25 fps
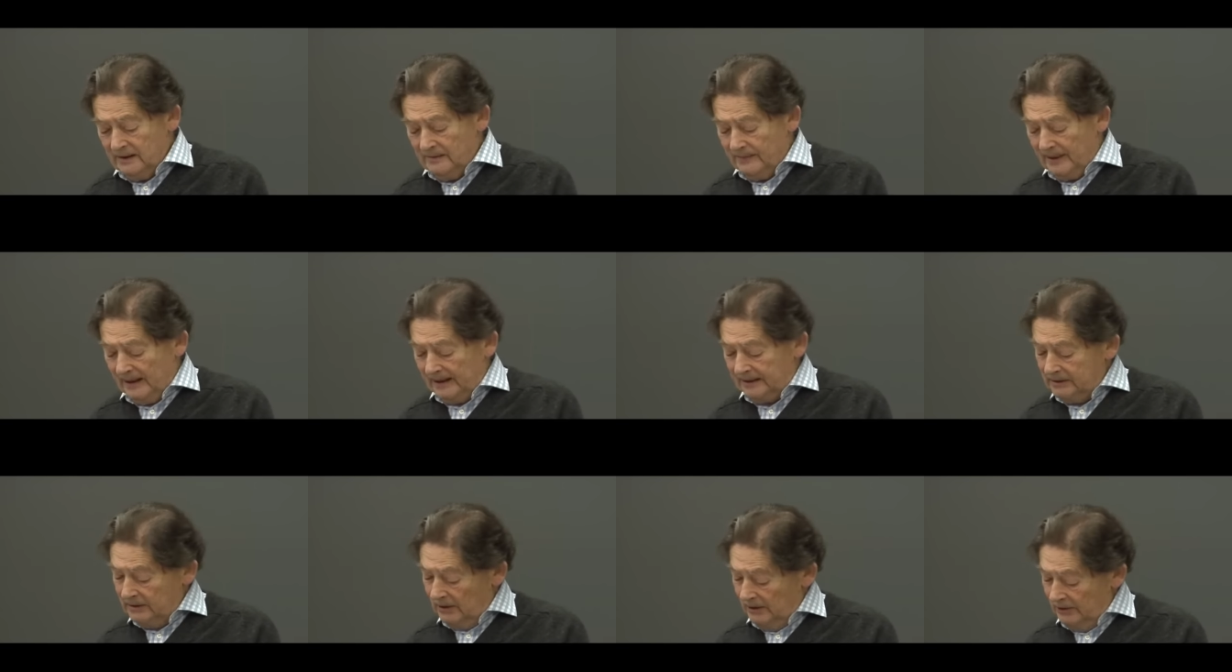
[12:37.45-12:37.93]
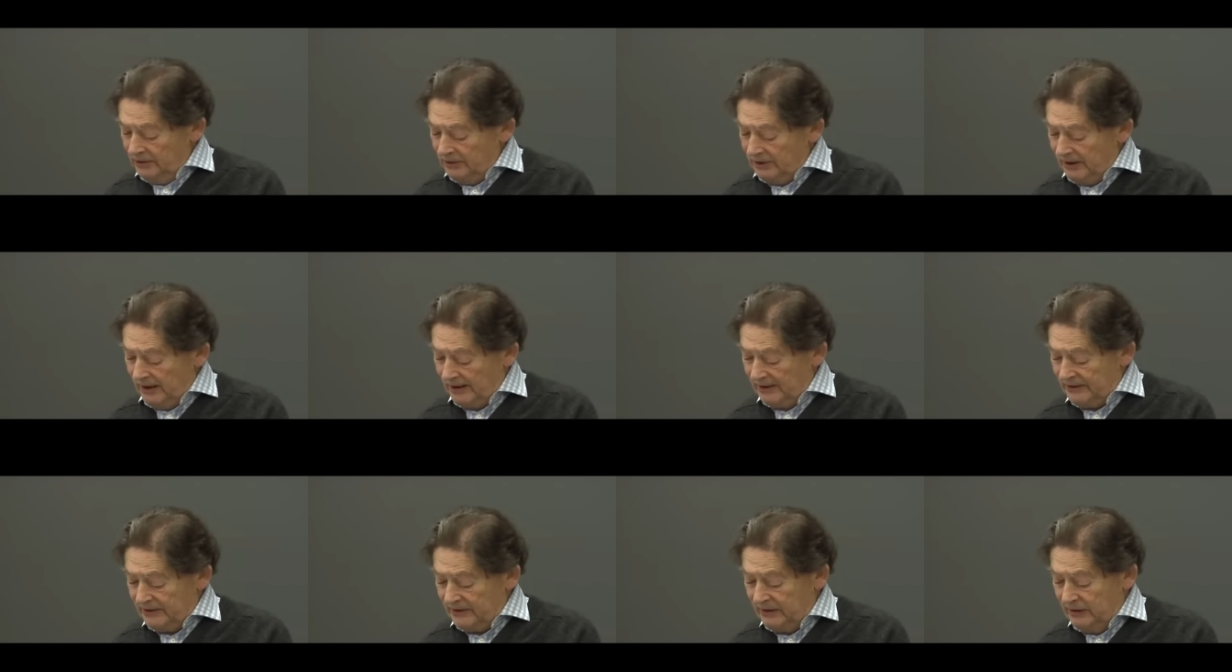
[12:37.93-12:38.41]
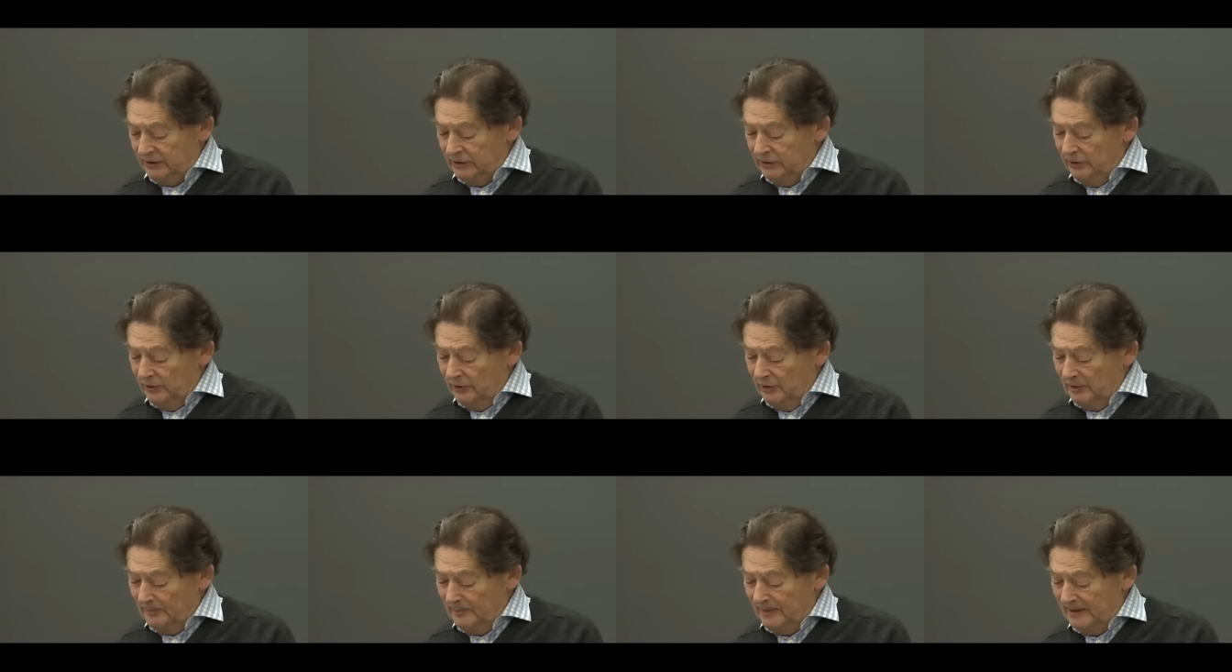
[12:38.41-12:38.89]
By contrast, the
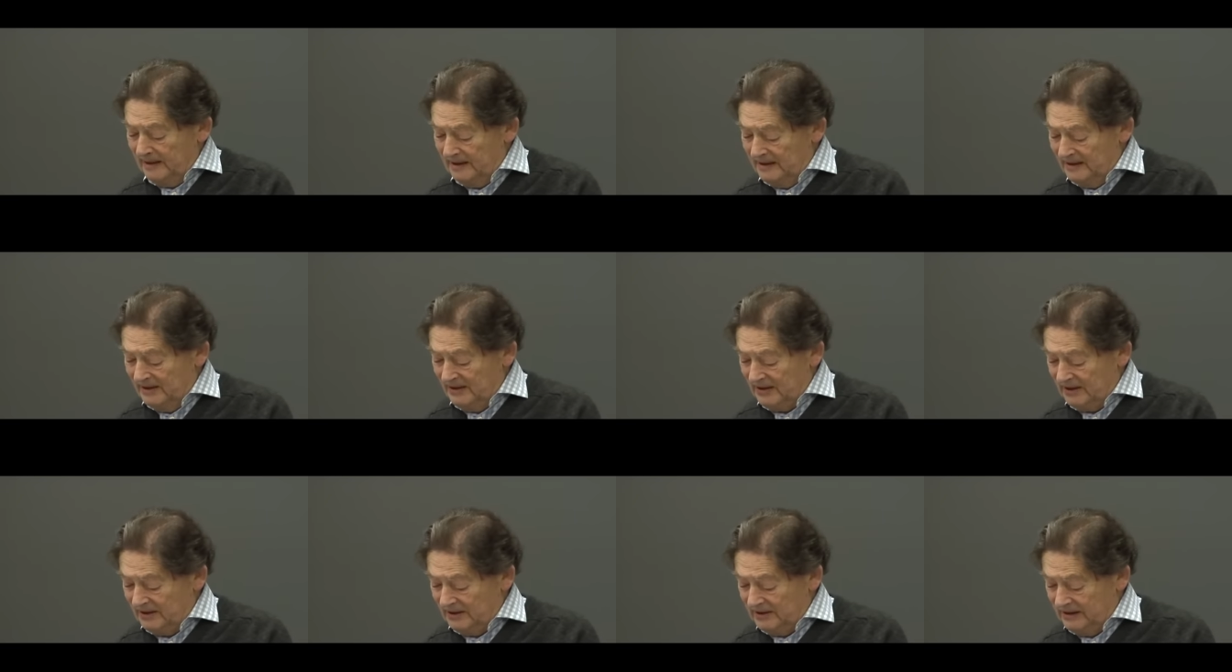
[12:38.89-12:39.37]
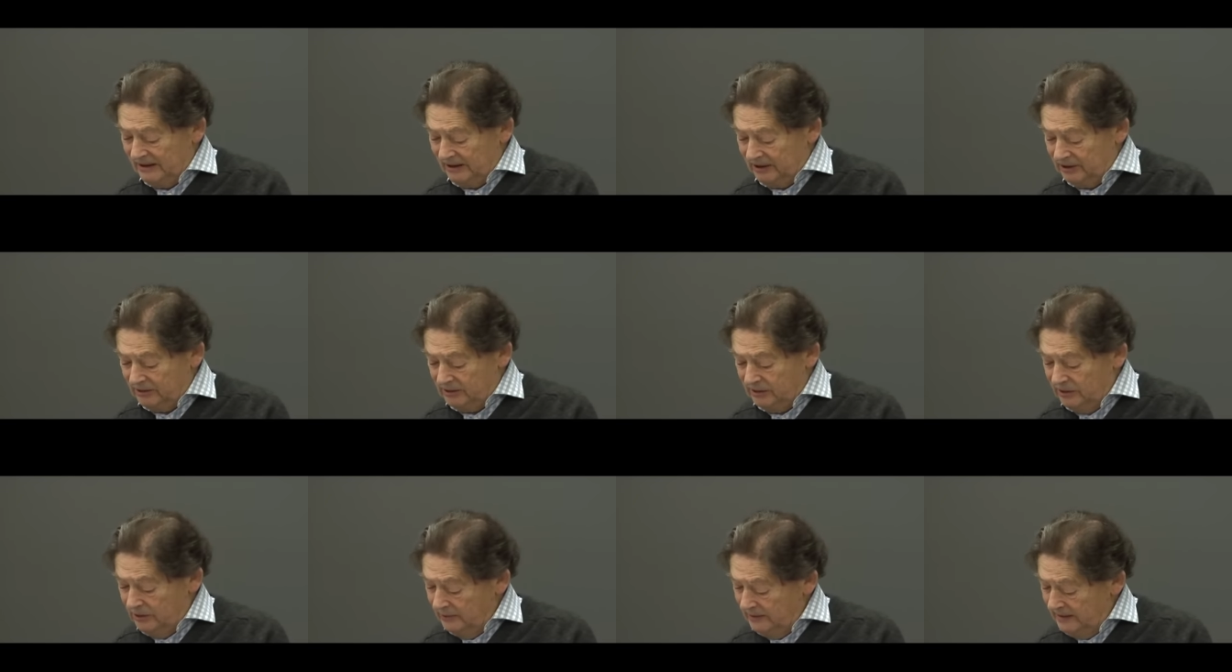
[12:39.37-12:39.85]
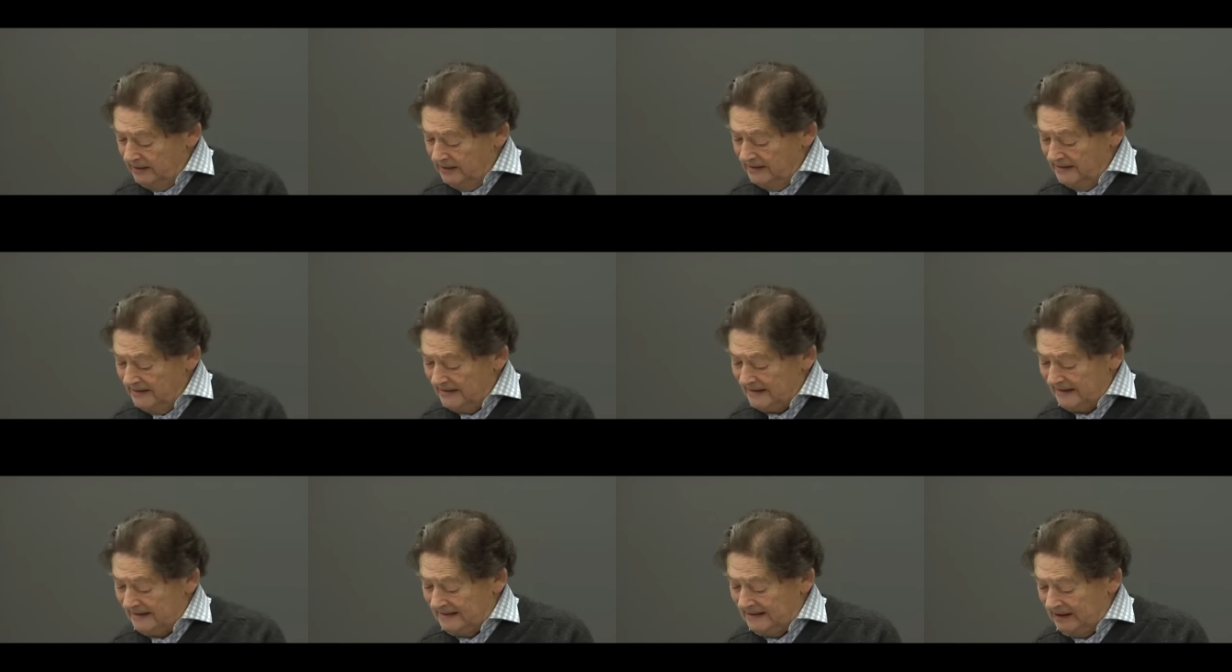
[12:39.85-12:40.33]
European
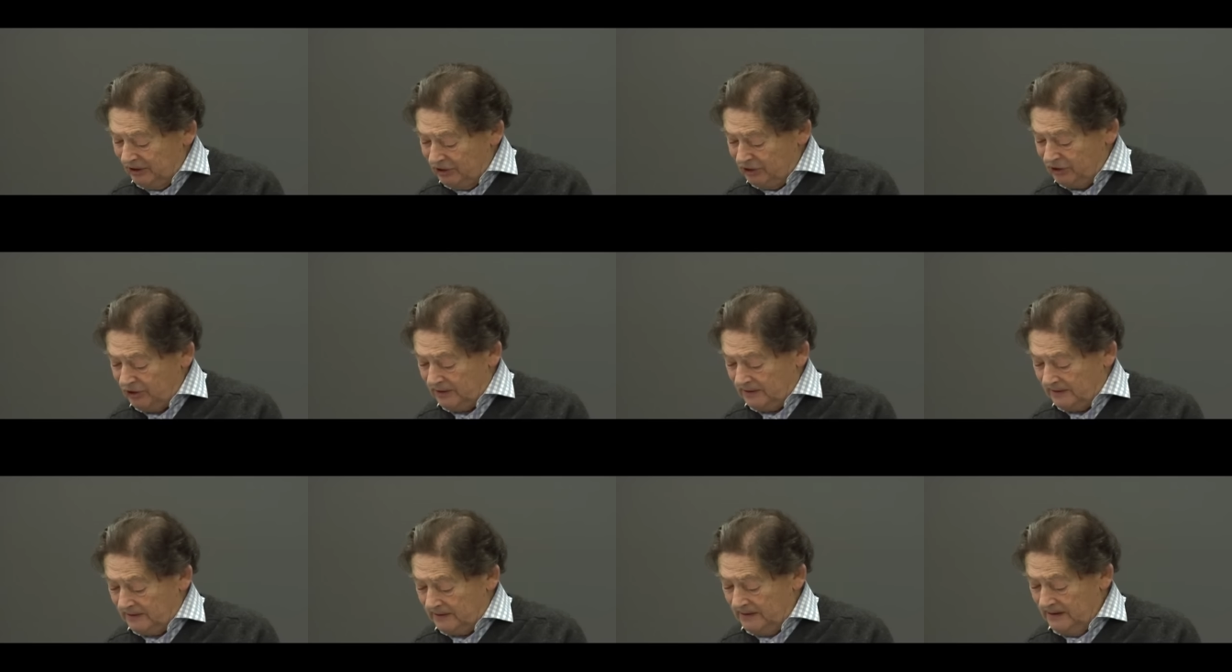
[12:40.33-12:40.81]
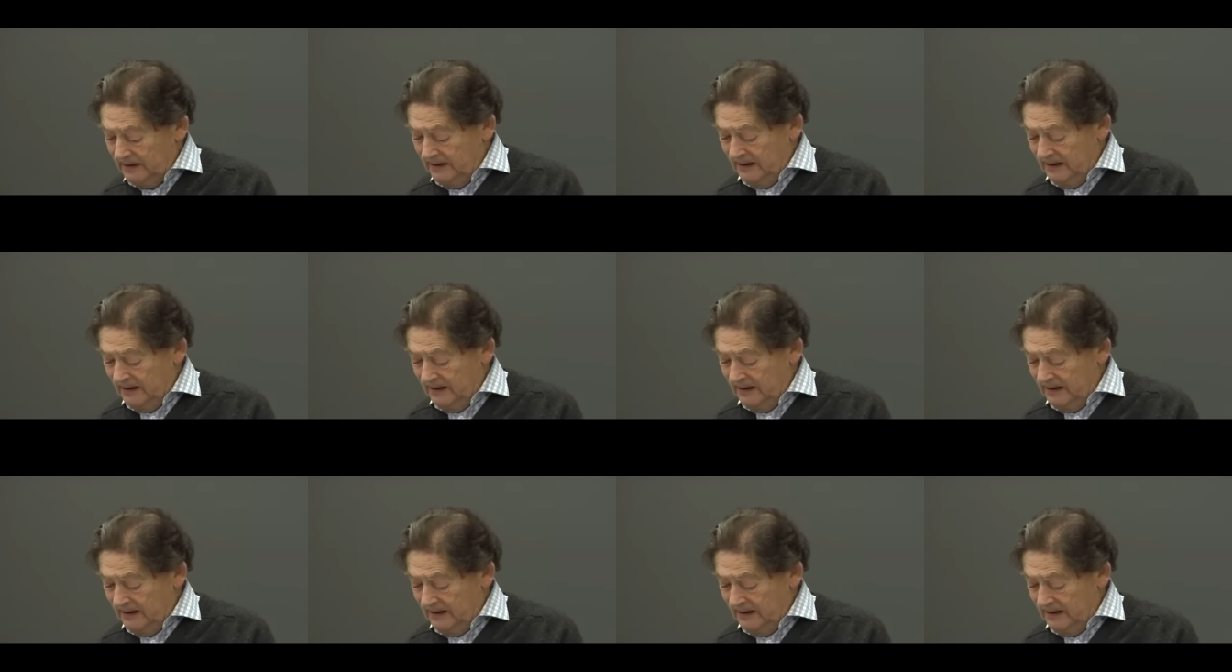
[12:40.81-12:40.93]
Union's addiction